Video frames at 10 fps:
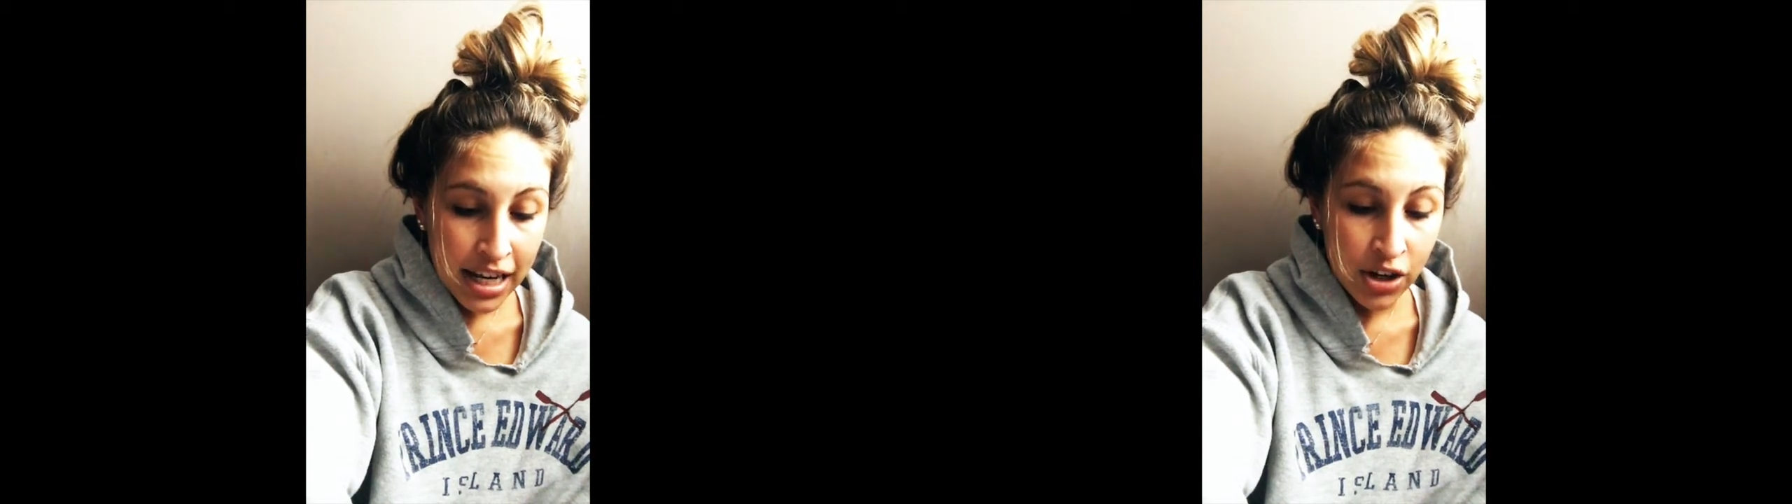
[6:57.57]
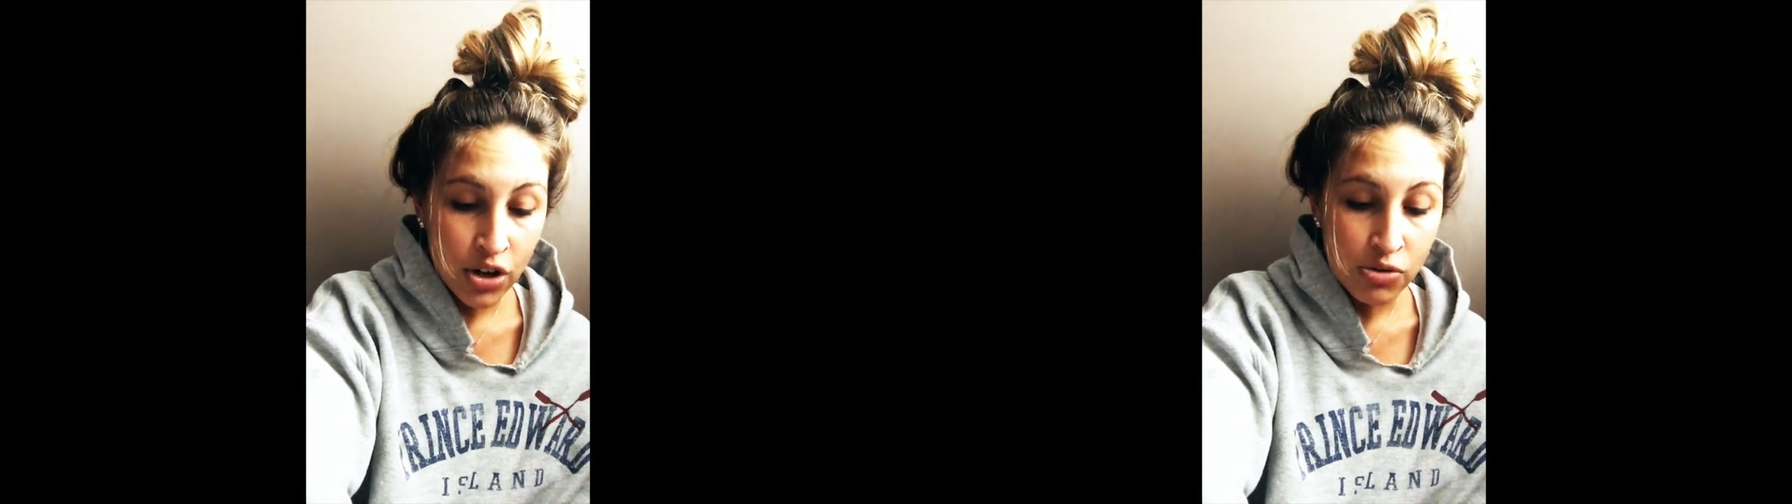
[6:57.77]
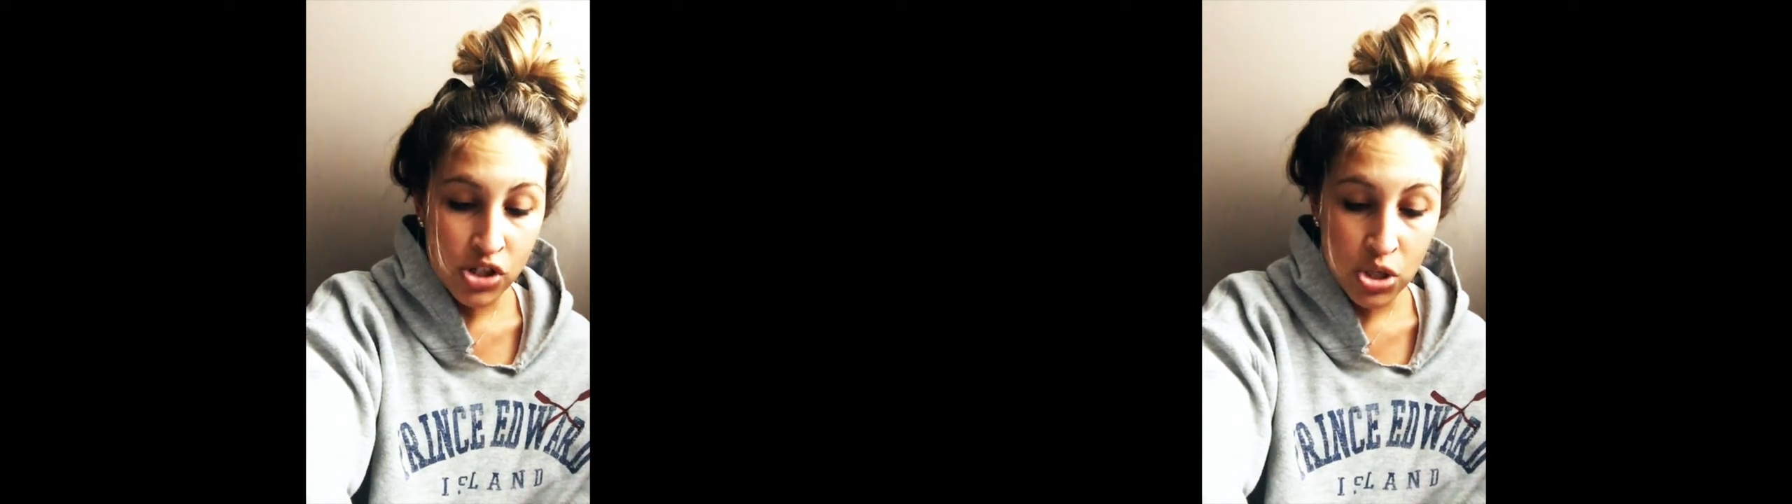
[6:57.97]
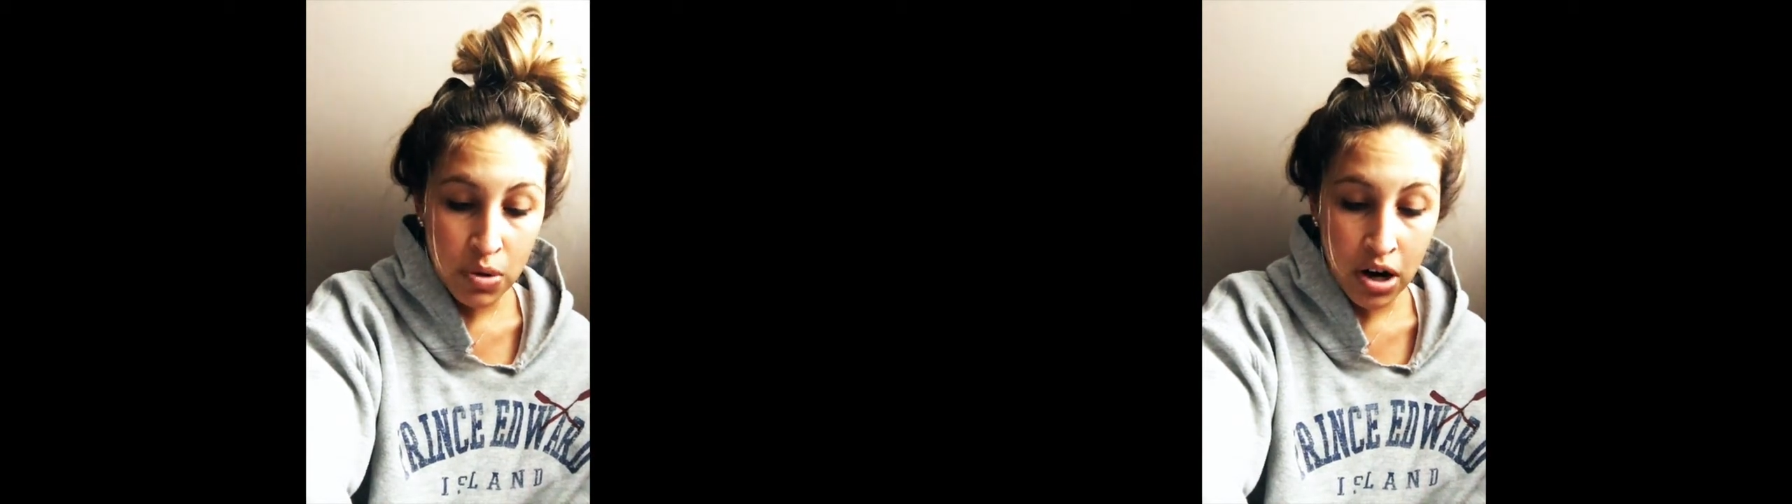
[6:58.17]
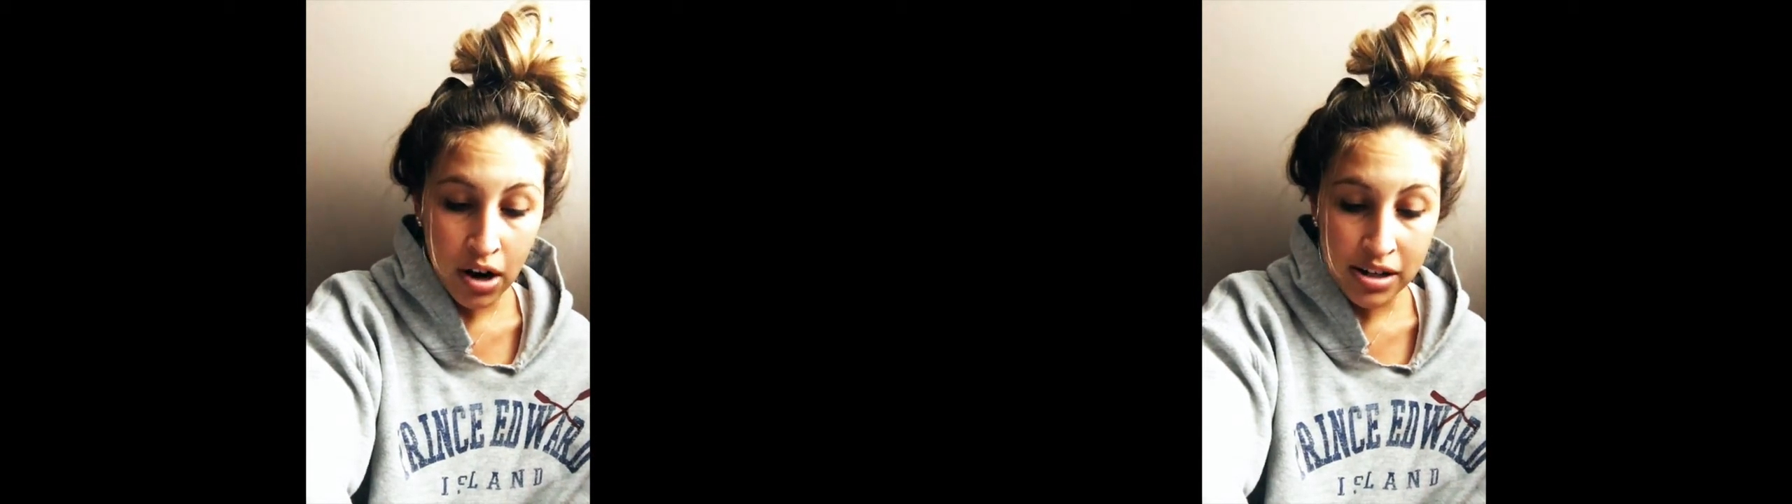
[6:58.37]
and goes to
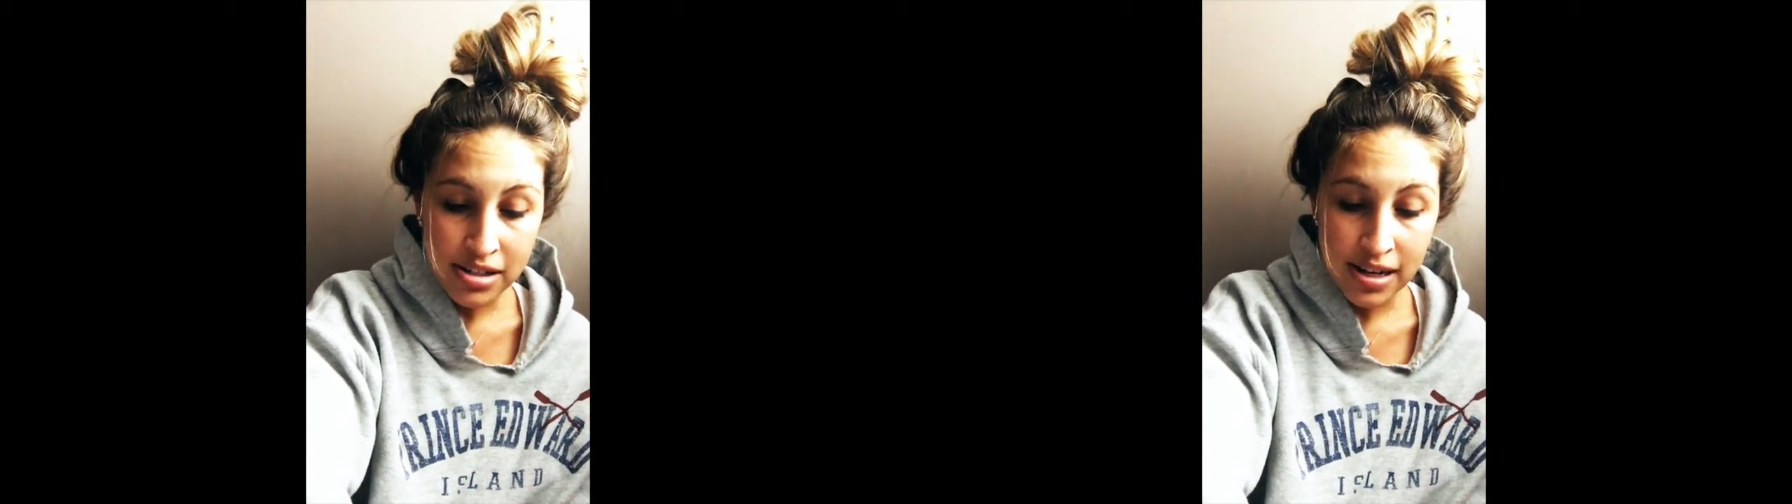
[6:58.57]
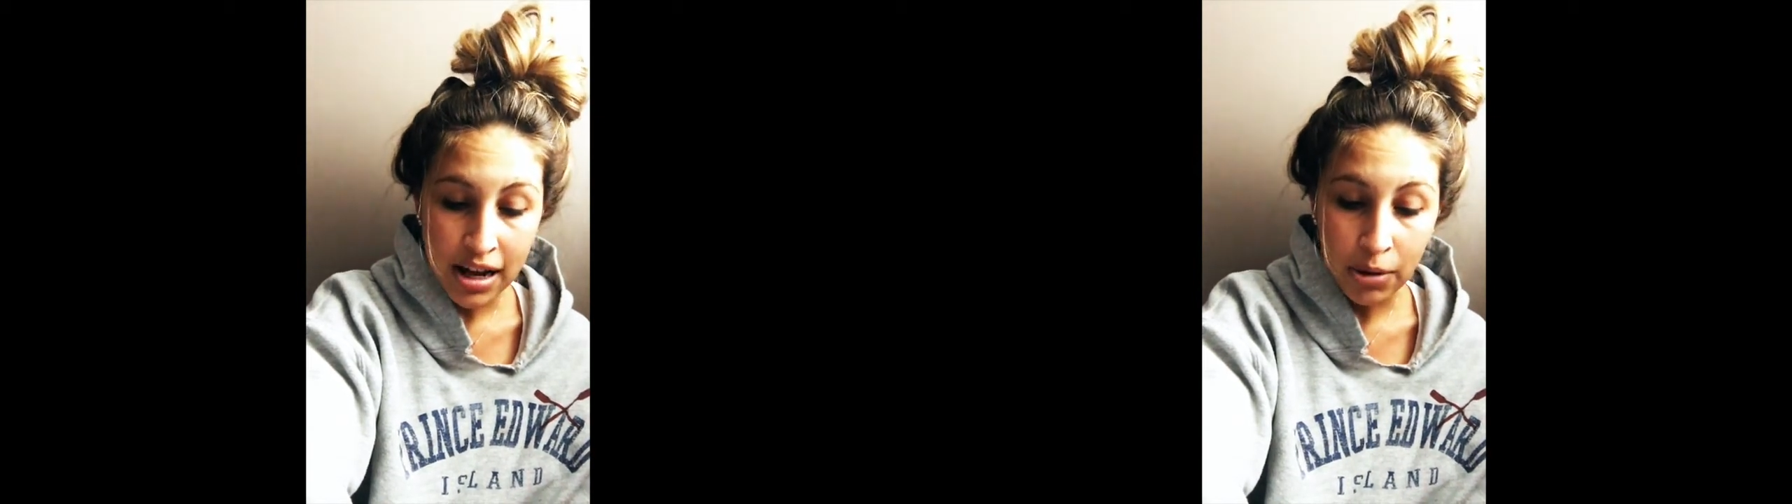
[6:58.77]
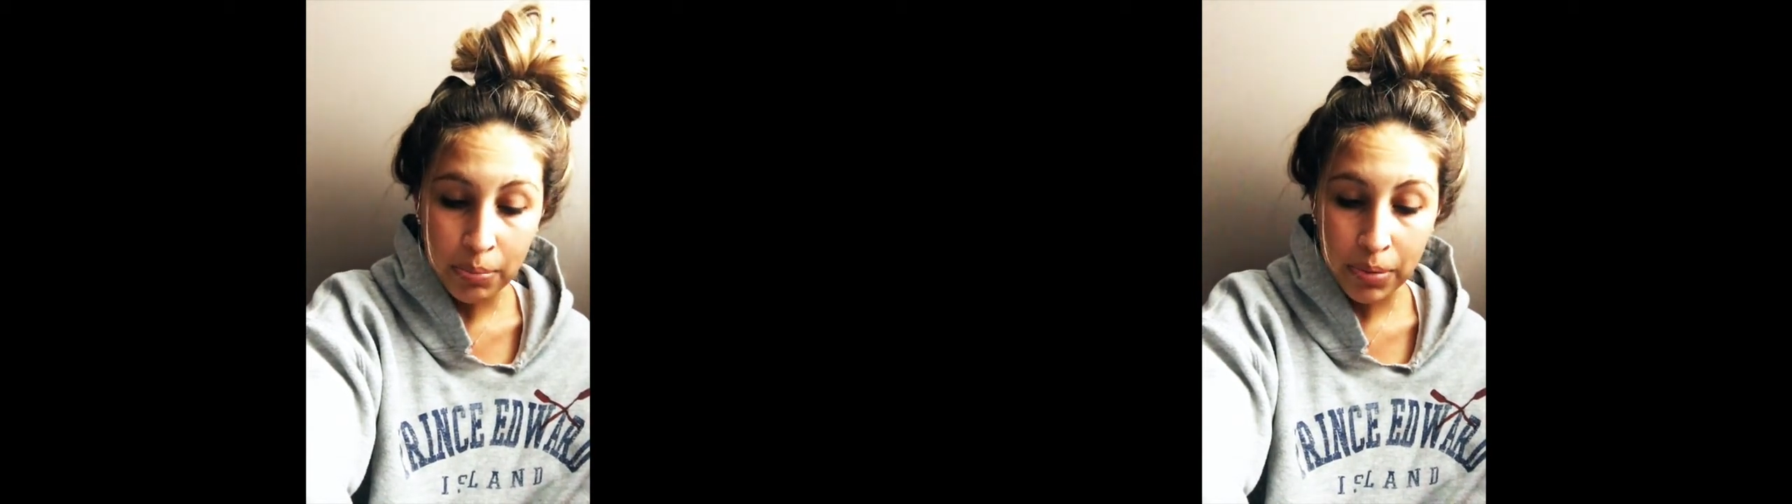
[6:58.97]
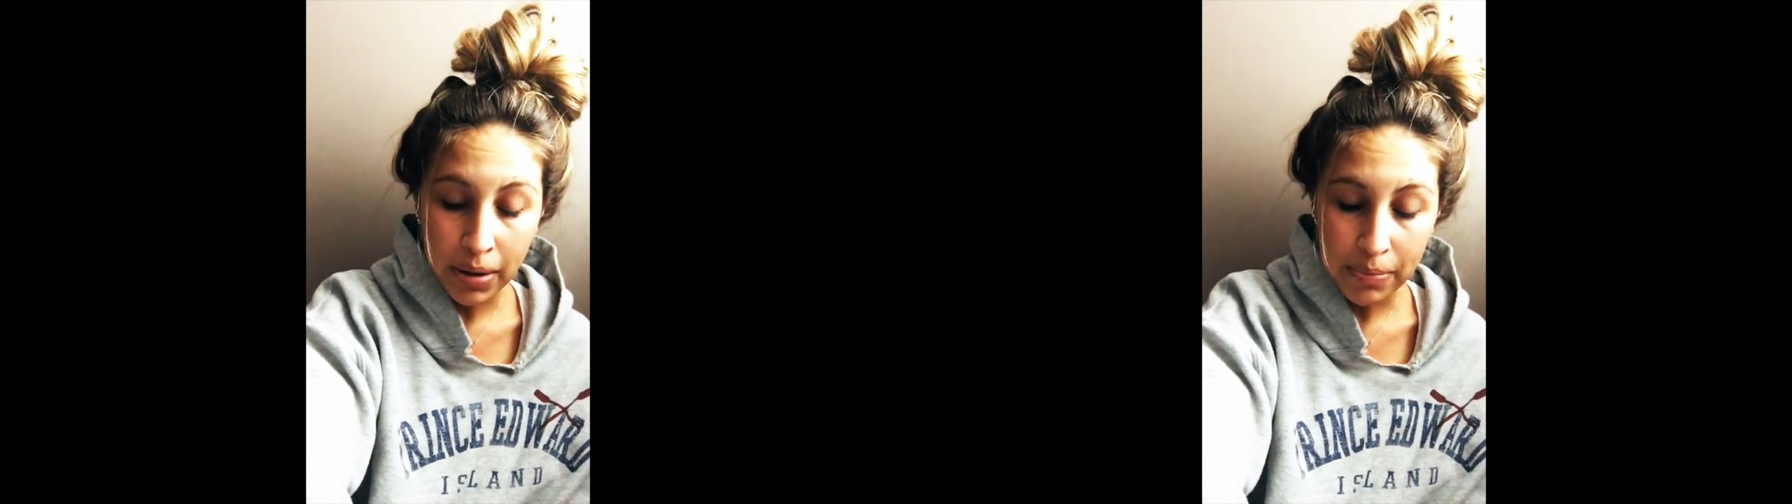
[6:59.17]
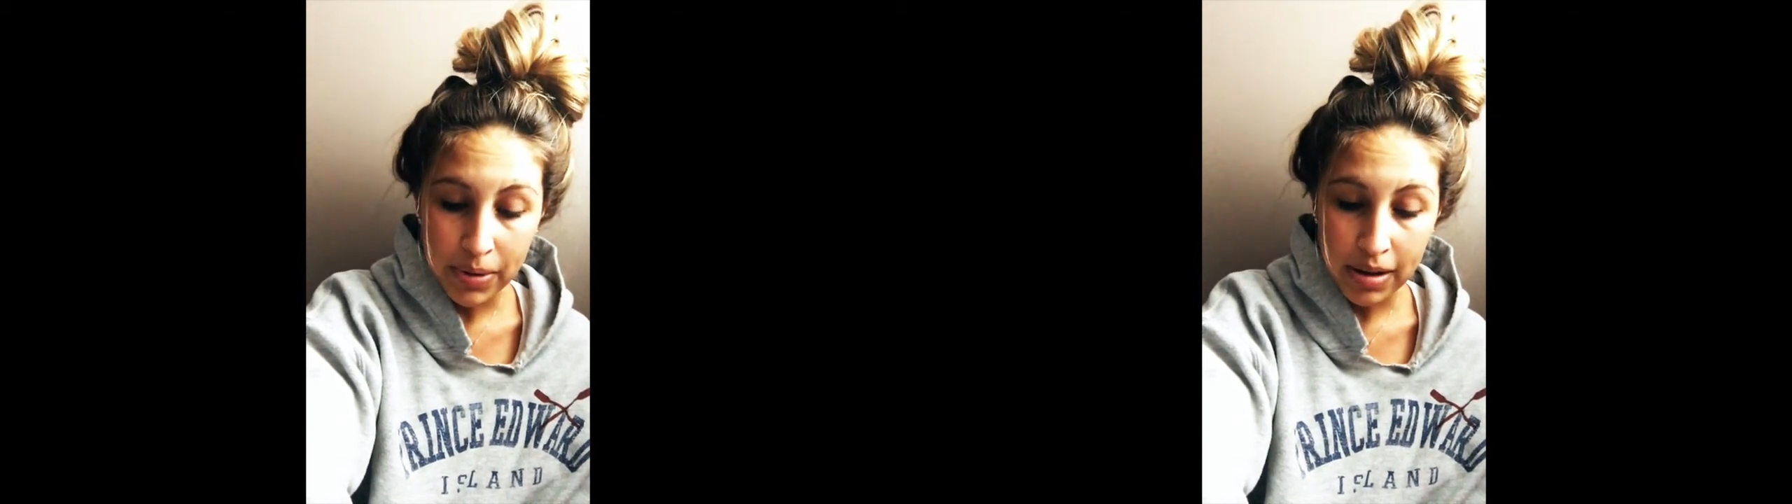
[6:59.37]
her heart to help pump